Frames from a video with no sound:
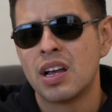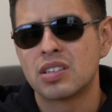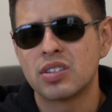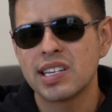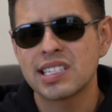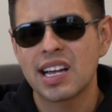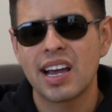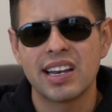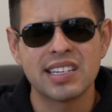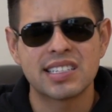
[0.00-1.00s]
So this
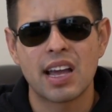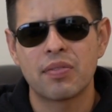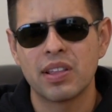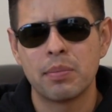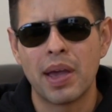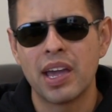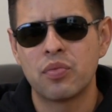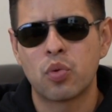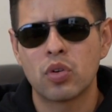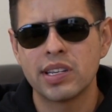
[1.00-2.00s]
guide is definitely
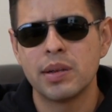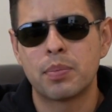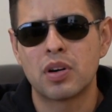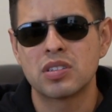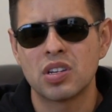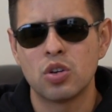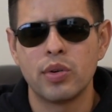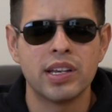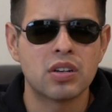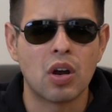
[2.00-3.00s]
made for the person
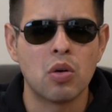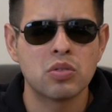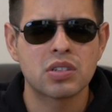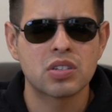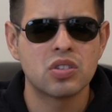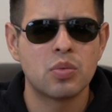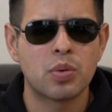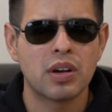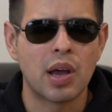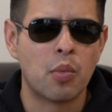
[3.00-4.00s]
who either owns the
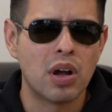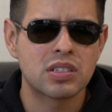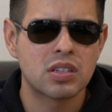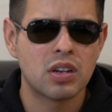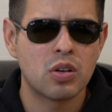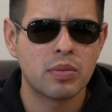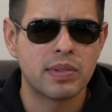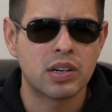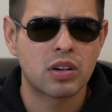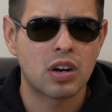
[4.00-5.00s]
Supra and wants to know
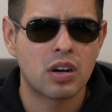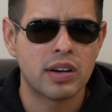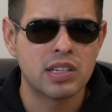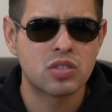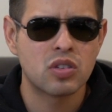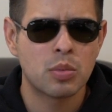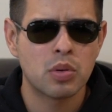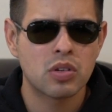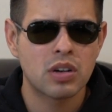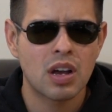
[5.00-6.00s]
if their car is
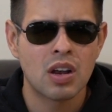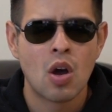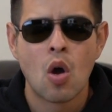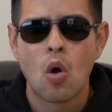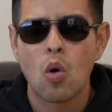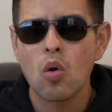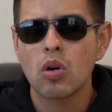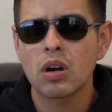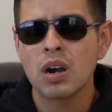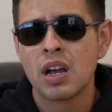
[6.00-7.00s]
tunable or not,
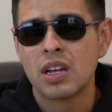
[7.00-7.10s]
or